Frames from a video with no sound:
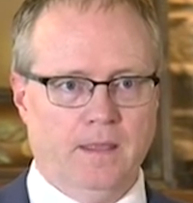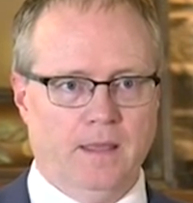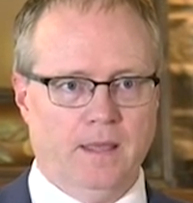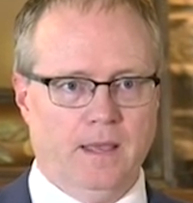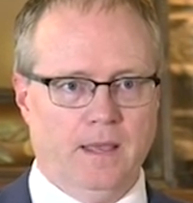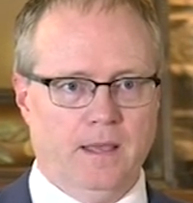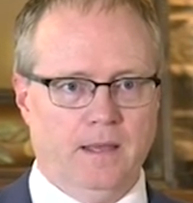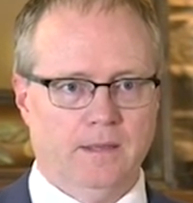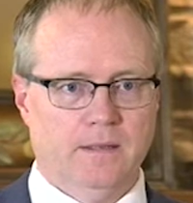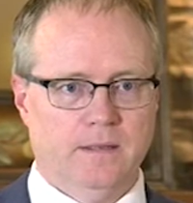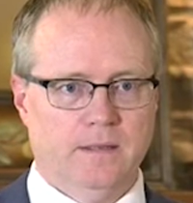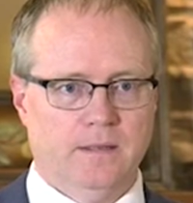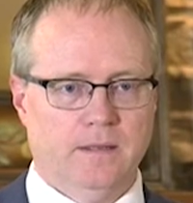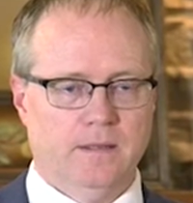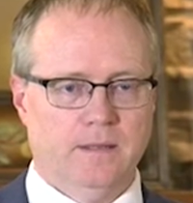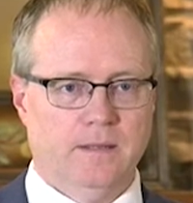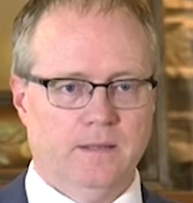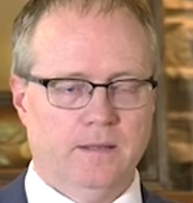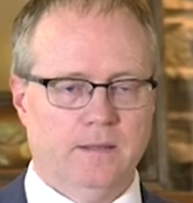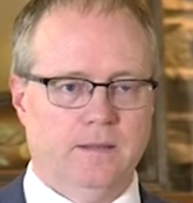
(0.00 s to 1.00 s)
And
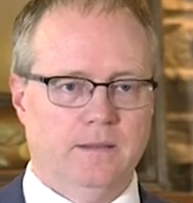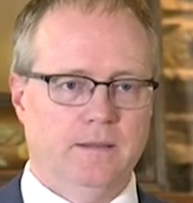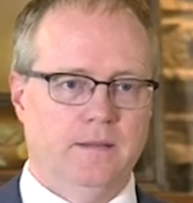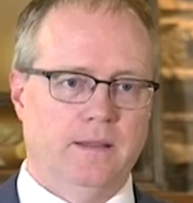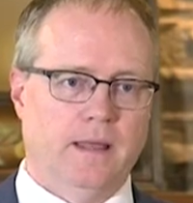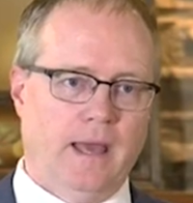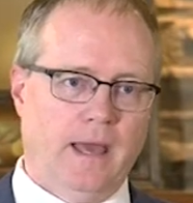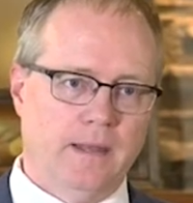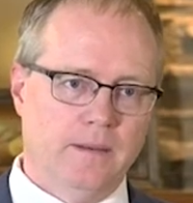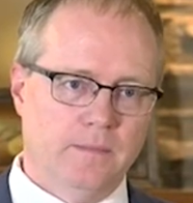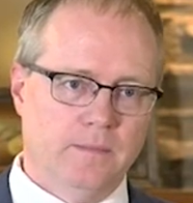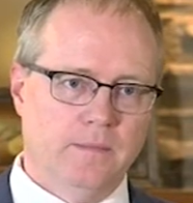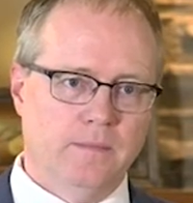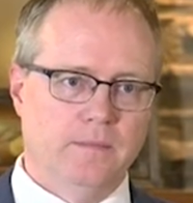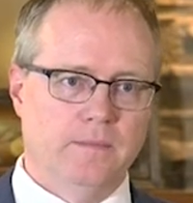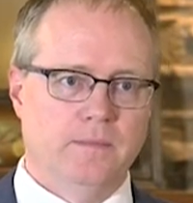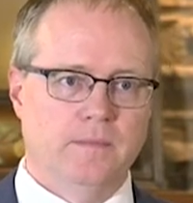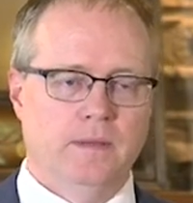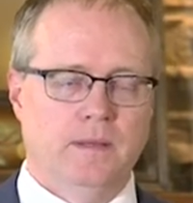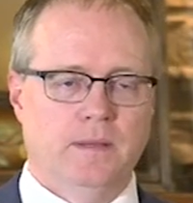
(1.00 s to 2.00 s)
that
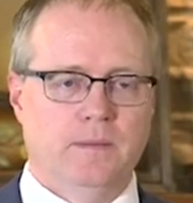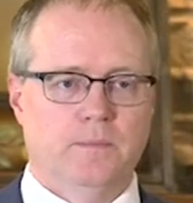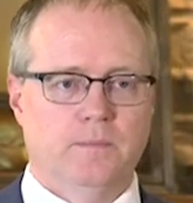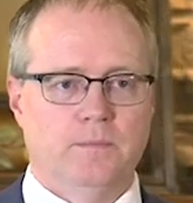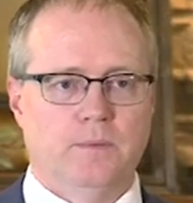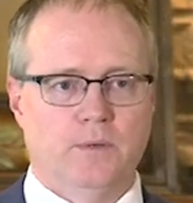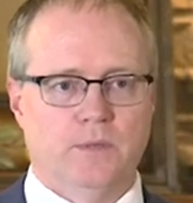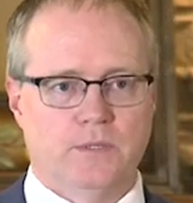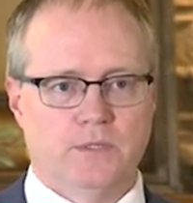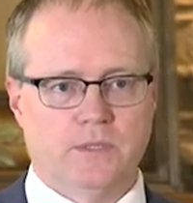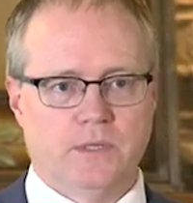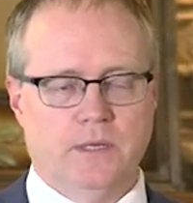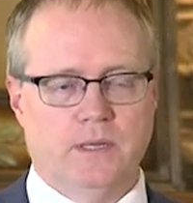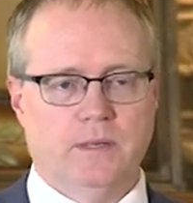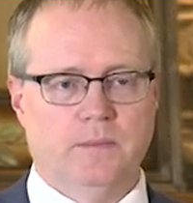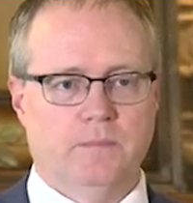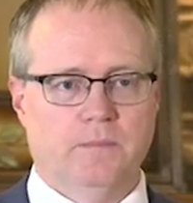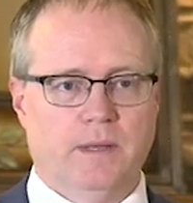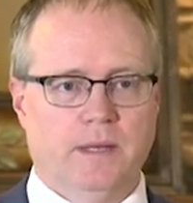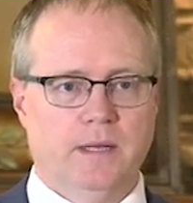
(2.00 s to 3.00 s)
person
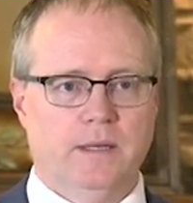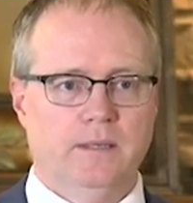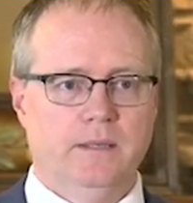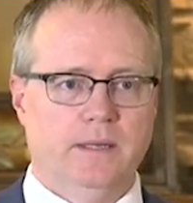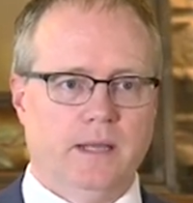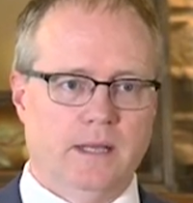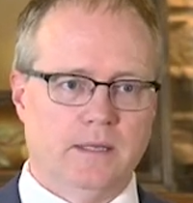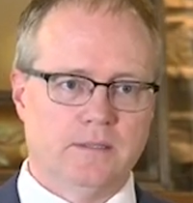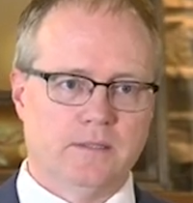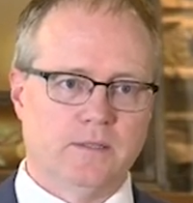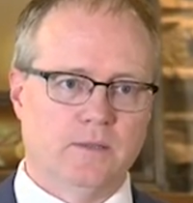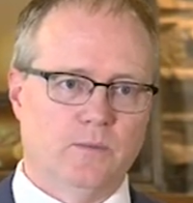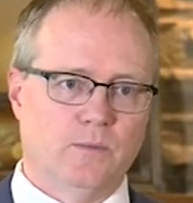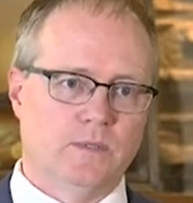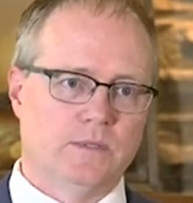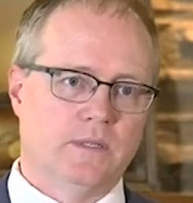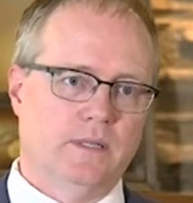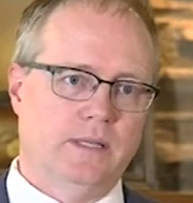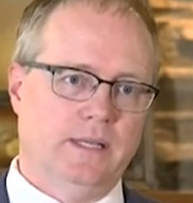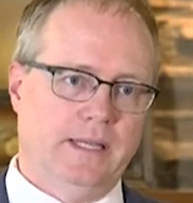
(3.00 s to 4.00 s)
admitted, yes, there
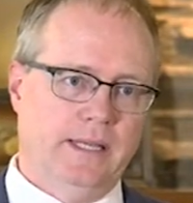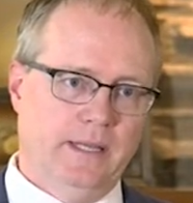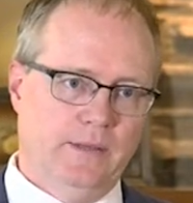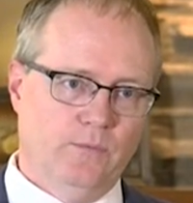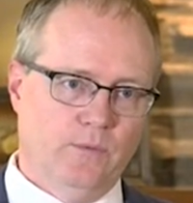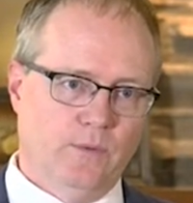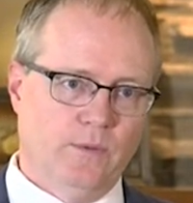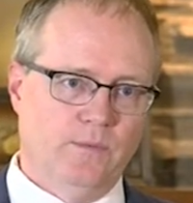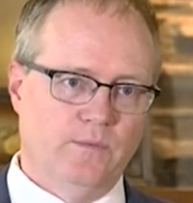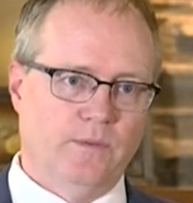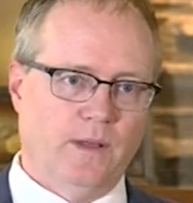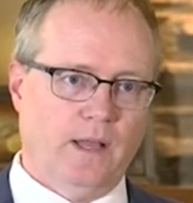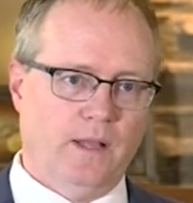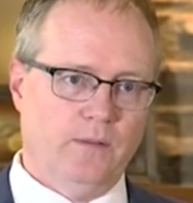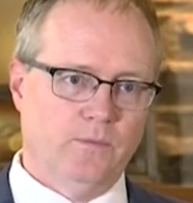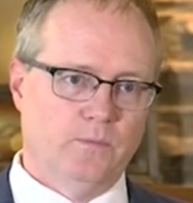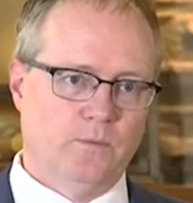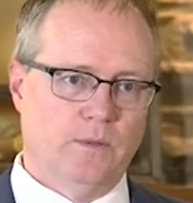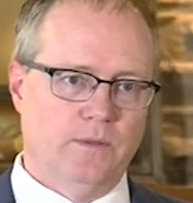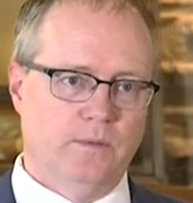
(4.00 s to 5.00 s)
was an evil
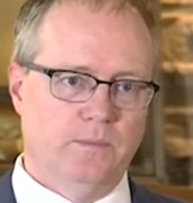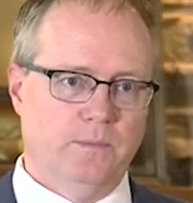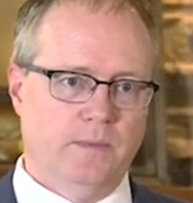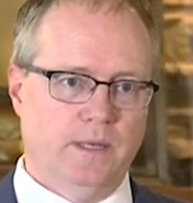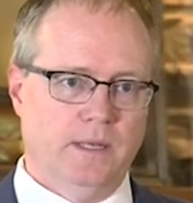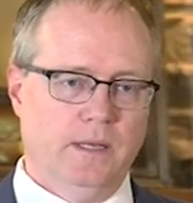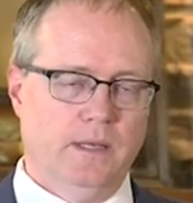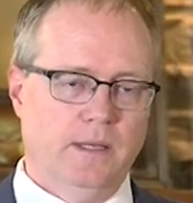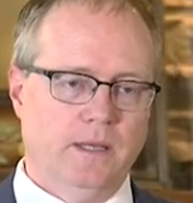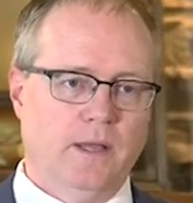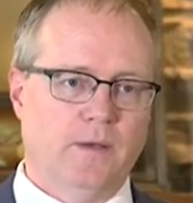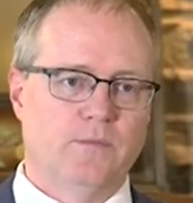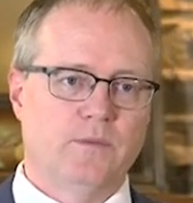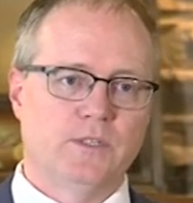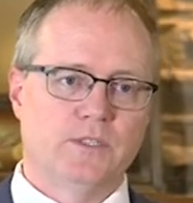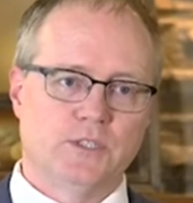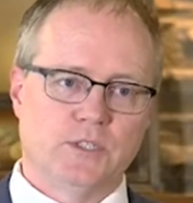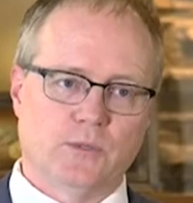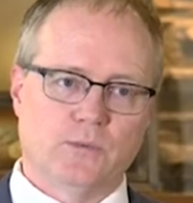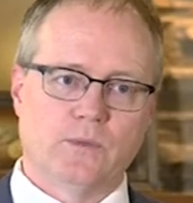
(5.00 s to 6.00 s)
involved with many
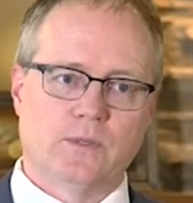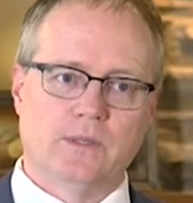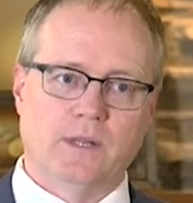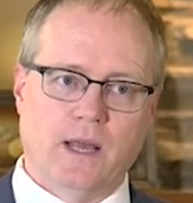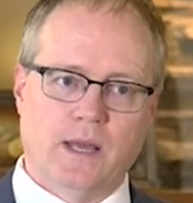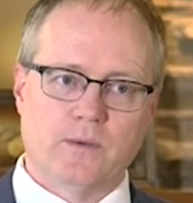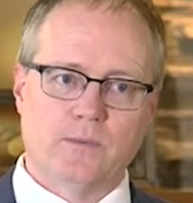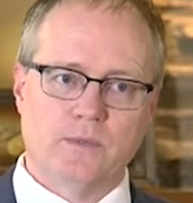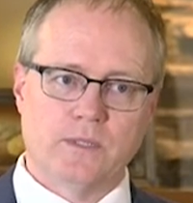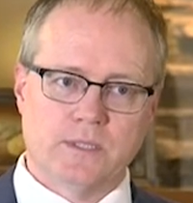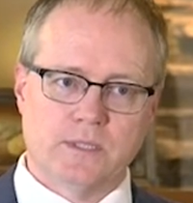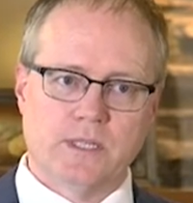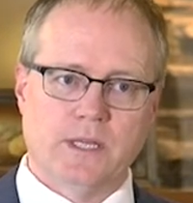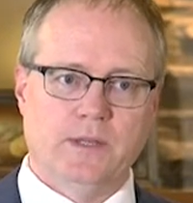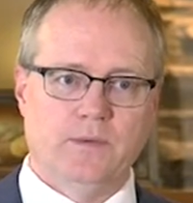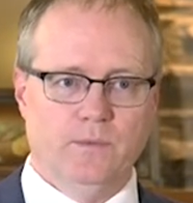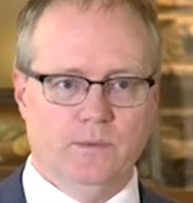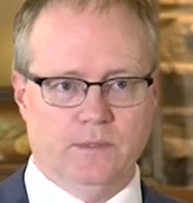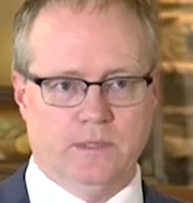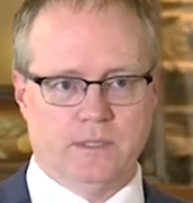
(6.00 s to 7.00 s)
covenant children not
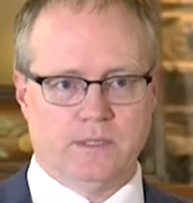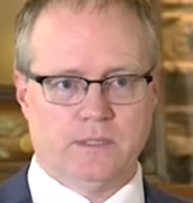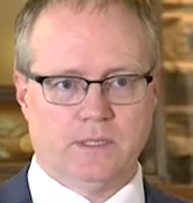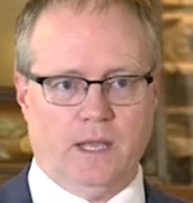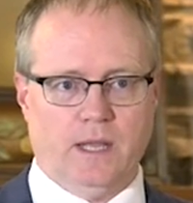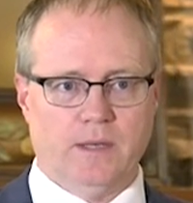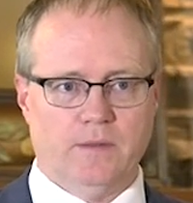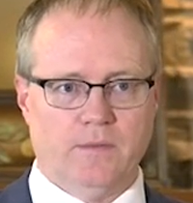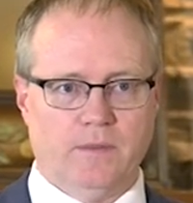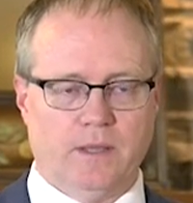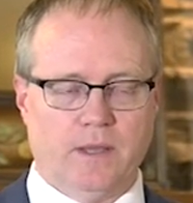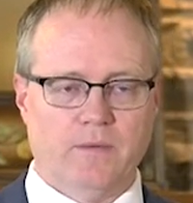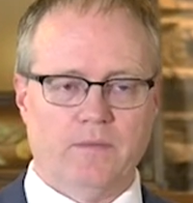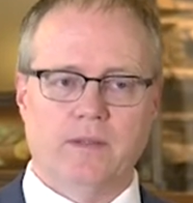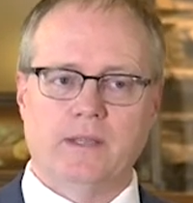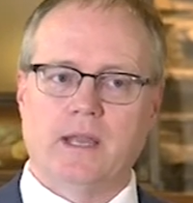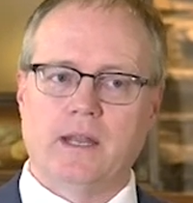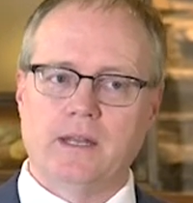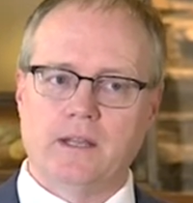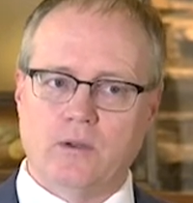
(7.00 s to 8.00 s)
receiving the sign of the
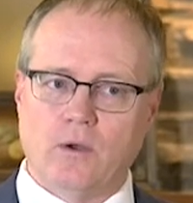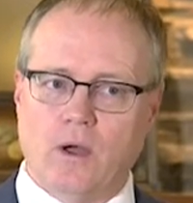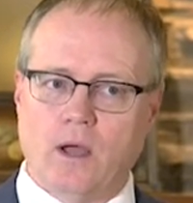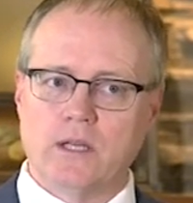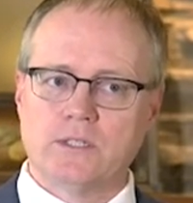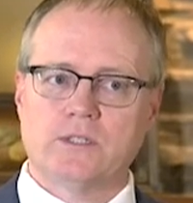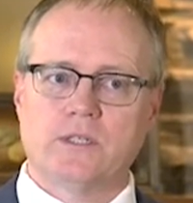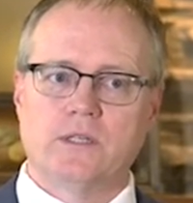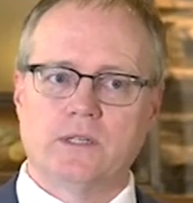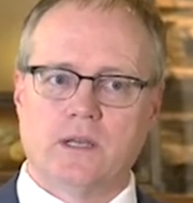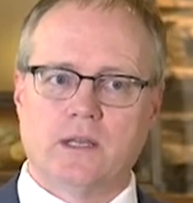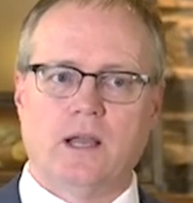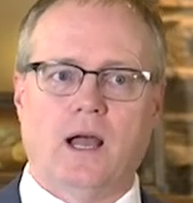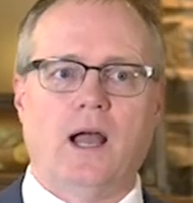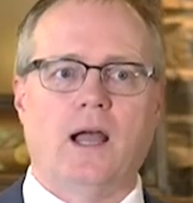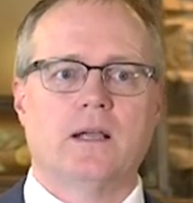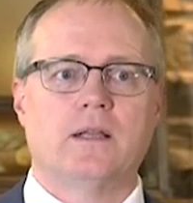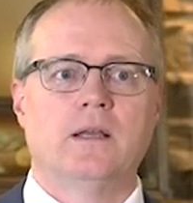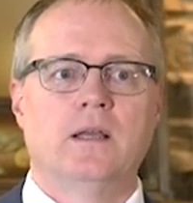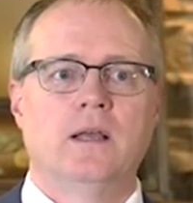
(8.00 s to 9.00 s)
covenant, yet he cautioned De
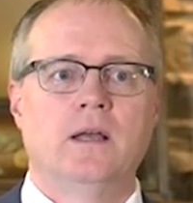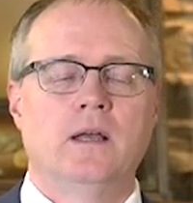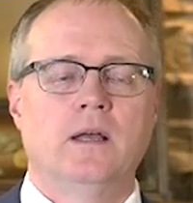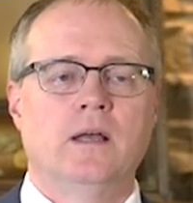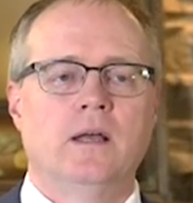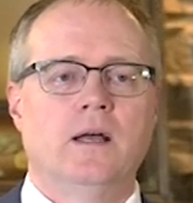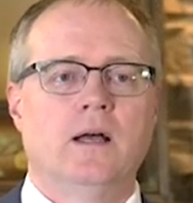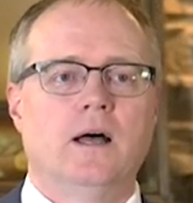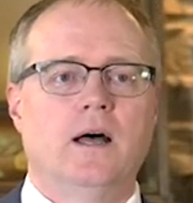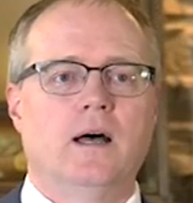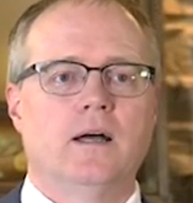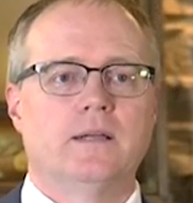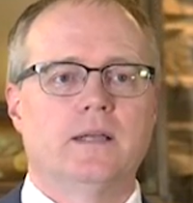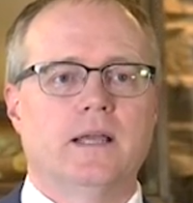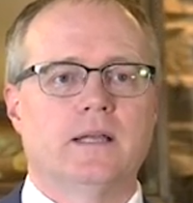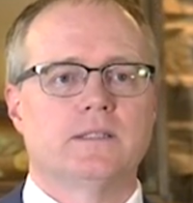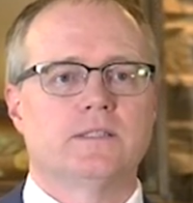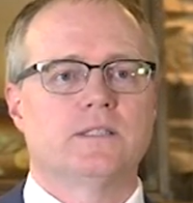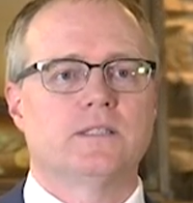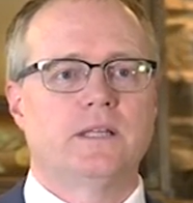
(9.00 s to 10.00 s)
Cock
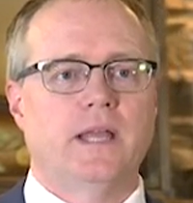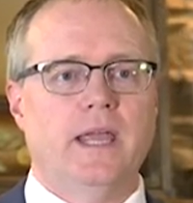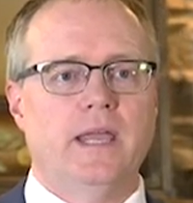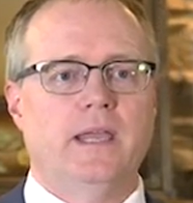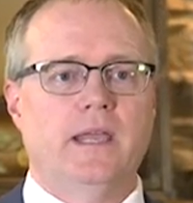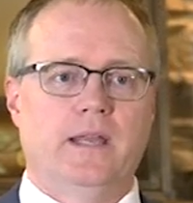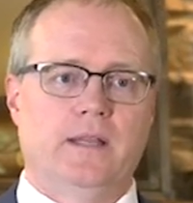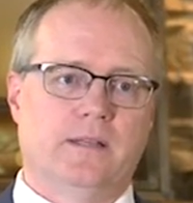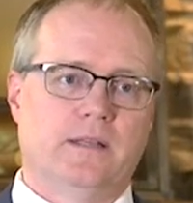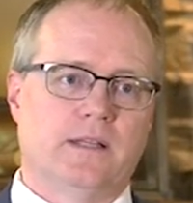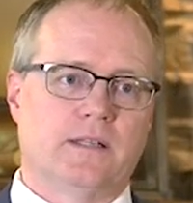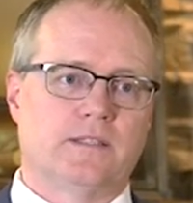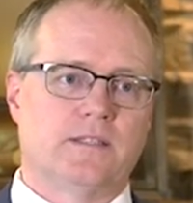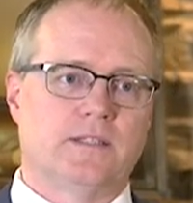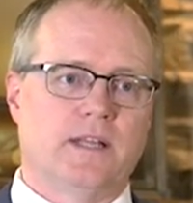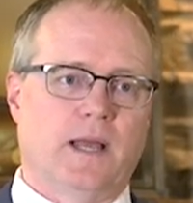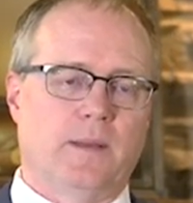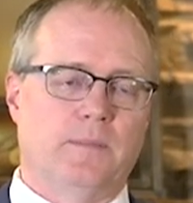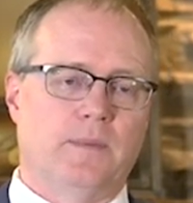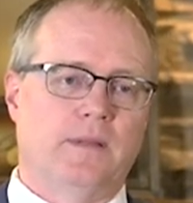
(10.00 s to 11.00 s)
against taking this
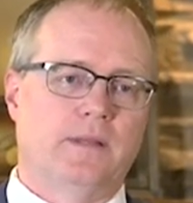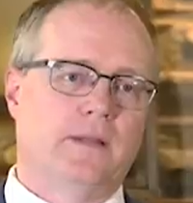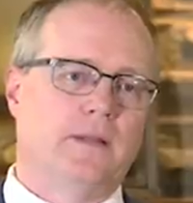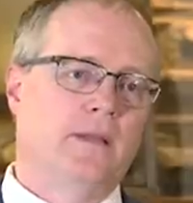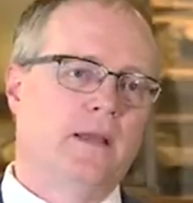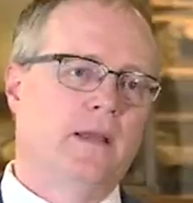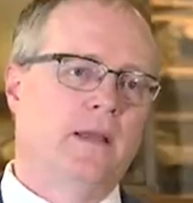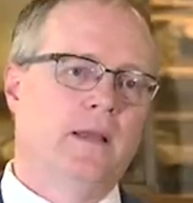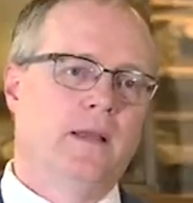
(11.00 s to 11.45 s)
step. And then